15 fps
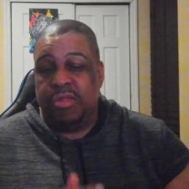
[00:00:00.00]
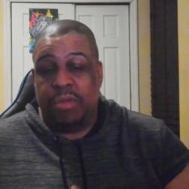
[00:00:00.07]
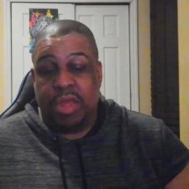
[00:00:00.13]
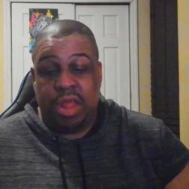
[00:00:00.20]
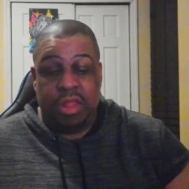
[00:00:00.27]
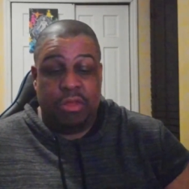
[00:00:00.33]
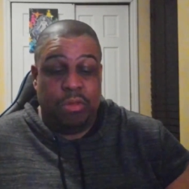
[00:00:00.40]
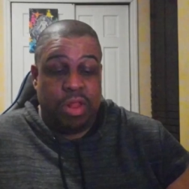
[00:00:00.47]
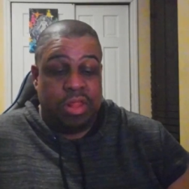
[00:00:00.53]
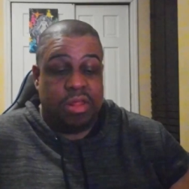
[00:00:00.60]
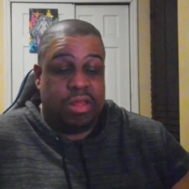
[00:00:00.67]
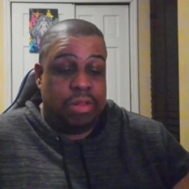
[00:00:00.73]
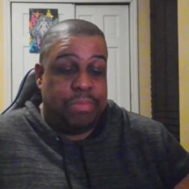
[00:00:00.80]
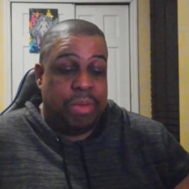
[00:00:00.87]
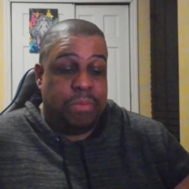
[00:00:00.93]
Because you listen to
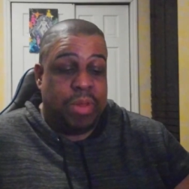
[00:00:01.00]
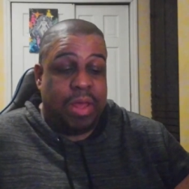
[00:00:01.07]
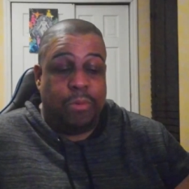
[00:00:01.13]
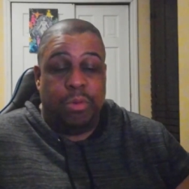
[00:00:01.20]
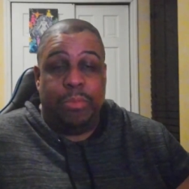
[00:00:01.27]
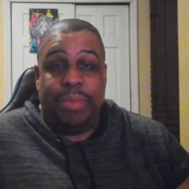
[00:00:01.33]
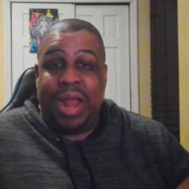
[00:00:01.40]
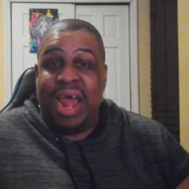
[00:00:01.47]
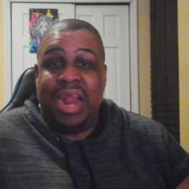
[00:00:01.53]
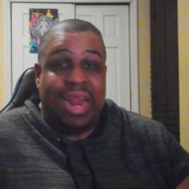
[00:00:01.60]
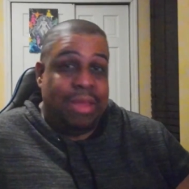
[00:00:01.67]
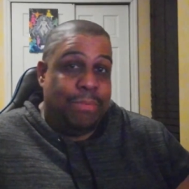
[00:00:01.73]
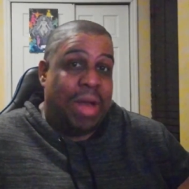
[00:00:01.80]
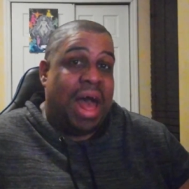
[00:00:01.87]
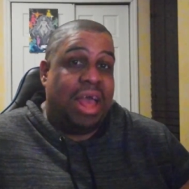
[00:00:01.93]
the people that will blindly
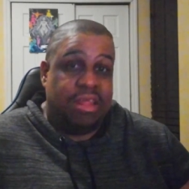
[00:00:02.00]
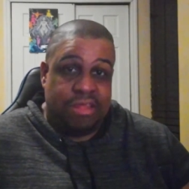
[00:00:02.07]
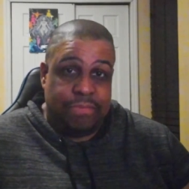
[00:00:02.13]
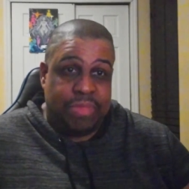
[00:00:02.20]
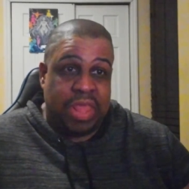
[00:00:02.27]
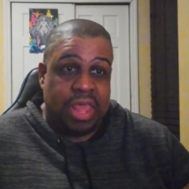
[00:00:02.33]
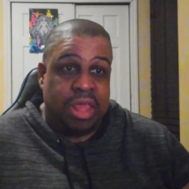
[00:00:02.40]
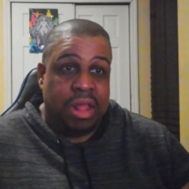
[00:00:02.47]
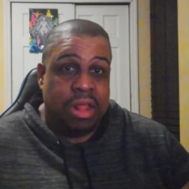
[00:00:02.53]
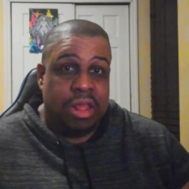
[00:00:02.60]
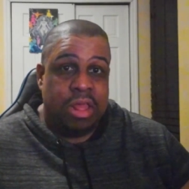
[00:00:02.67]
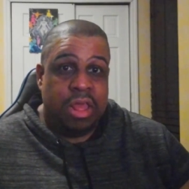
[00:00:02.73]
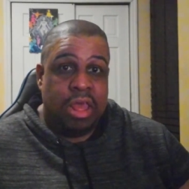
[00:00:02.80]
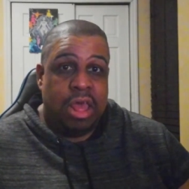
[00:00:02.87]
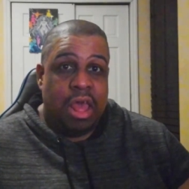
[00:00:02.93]
buy something
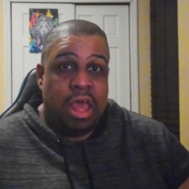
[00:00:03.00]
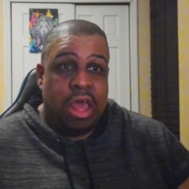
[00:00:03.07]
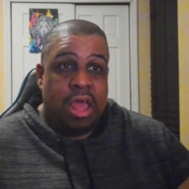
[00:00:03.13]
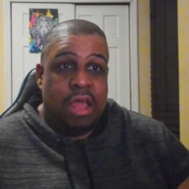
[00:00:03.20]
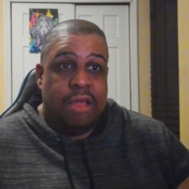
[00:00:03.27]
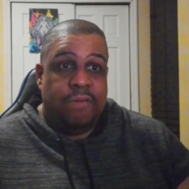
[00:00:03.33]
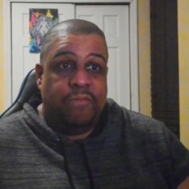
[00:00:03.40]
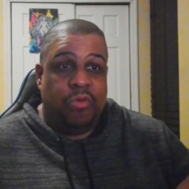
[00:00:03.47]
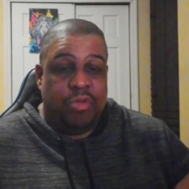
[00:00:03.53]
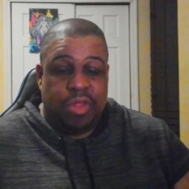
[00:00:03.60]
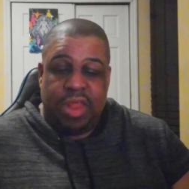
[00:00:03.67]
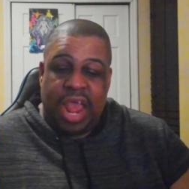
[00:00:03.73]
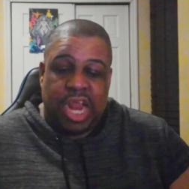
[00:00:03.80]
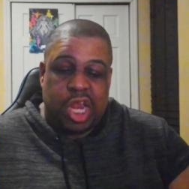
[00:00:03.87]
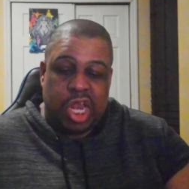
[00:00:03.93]
versus
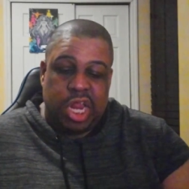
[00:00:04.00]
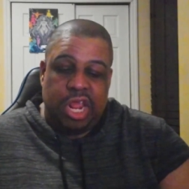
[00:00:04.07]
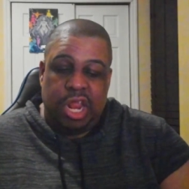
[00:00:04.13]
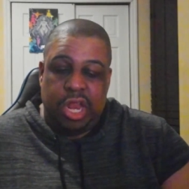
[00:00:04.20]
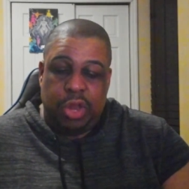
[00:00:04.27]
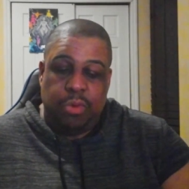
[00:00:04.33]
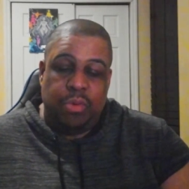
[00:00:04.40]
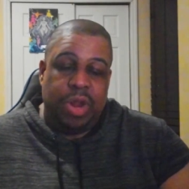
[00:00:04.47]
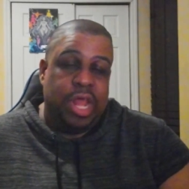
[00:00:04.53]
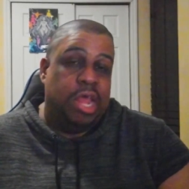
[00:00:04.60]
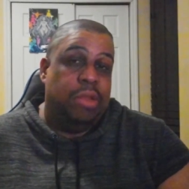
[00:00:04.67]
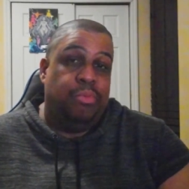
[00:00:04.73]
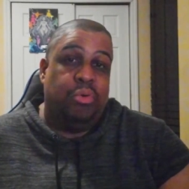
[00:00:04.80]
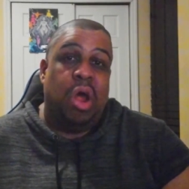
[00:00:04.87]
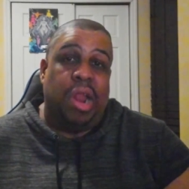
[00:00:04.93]
actually doing a
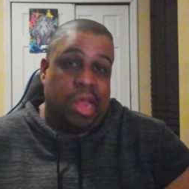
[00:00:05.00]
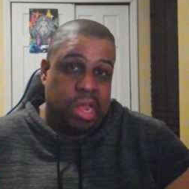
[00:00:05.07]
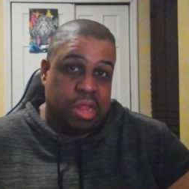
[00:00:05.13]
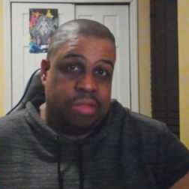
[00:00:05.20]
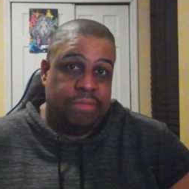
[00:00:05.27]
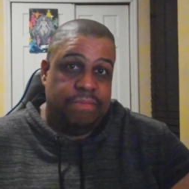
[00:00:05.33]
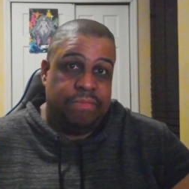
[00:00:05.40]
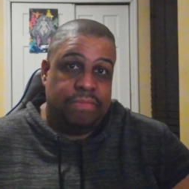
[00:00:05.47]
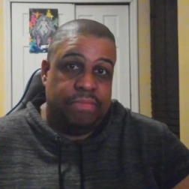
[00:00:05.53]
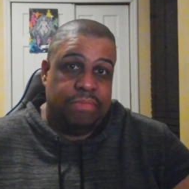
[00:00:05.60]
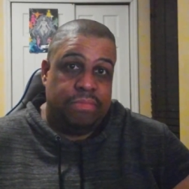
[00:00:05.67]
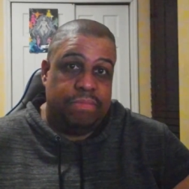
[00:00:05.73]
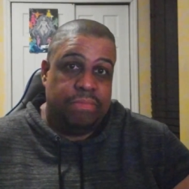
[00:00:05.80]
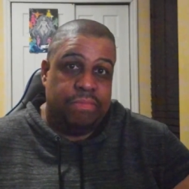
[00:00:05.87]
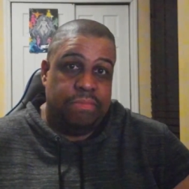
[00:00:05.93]
good product.
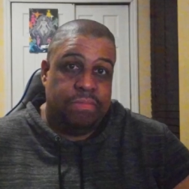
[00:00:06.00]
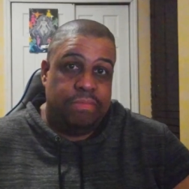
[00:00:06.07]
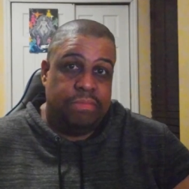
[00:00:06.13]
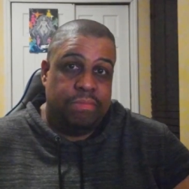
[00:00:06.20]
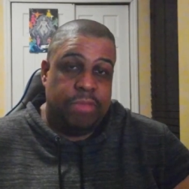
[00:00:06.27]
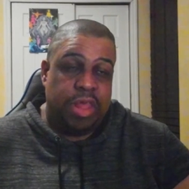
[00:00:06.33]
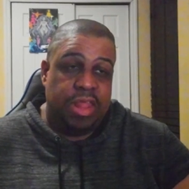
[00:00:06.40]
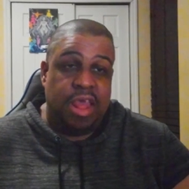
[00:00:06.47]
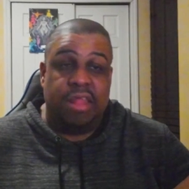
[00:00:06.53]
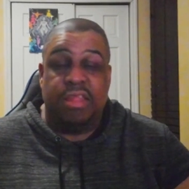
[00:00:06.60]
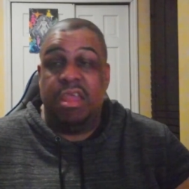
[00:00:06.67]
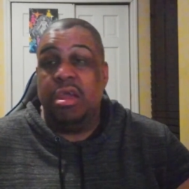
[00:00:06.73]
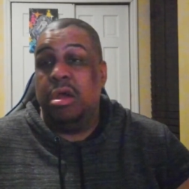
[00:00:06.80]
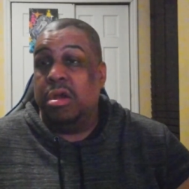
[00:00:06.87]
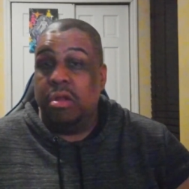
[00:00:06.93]
Because, yes,
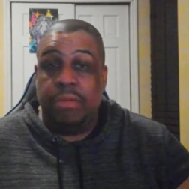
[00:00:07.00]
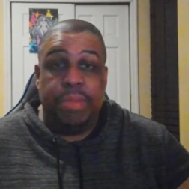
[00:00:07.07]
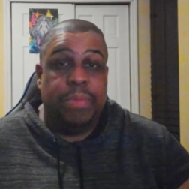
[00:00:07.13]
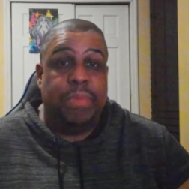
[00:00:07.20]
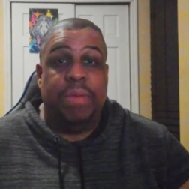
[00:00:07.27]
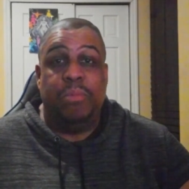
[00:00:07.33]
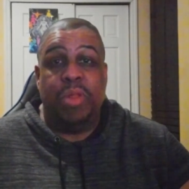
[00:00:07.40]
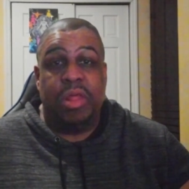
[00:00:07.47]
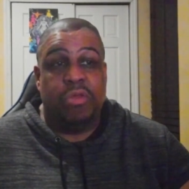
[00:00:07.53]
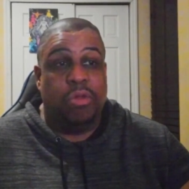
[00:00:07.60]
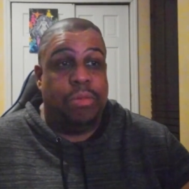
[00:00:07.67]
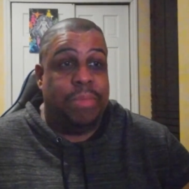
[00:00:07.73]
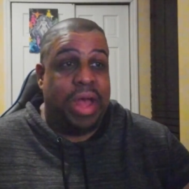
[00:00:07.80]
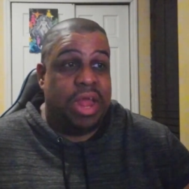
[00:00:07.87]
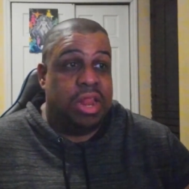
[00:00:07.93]
there are going to be people that's going to
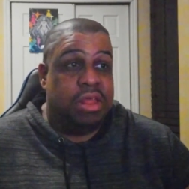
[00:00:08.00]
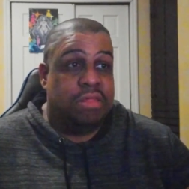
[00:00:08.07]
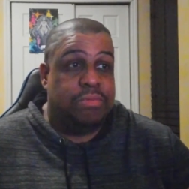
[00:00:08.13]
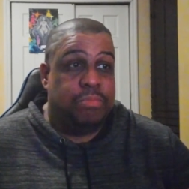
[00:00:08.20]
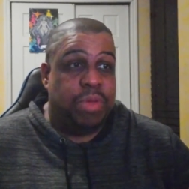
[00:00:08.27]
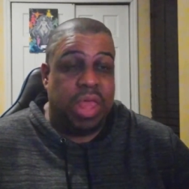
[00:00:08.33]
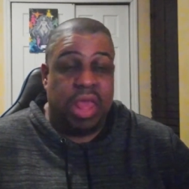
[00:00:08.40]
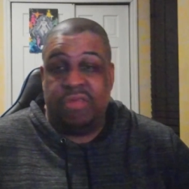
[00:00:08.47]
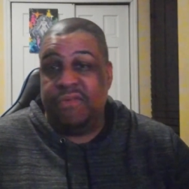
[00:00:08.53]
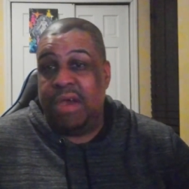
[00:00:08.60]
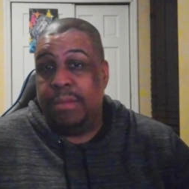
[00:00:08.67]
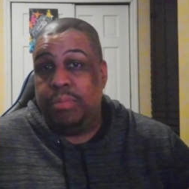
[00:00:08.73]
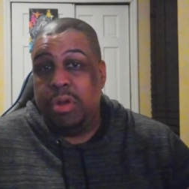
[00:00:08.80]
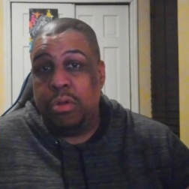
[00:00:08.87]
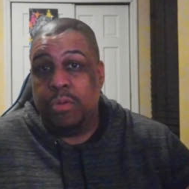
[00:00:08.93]
buy this P S
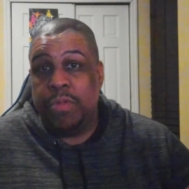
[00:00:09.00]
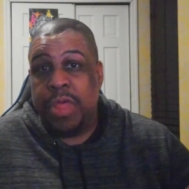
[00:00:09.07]
five Pro.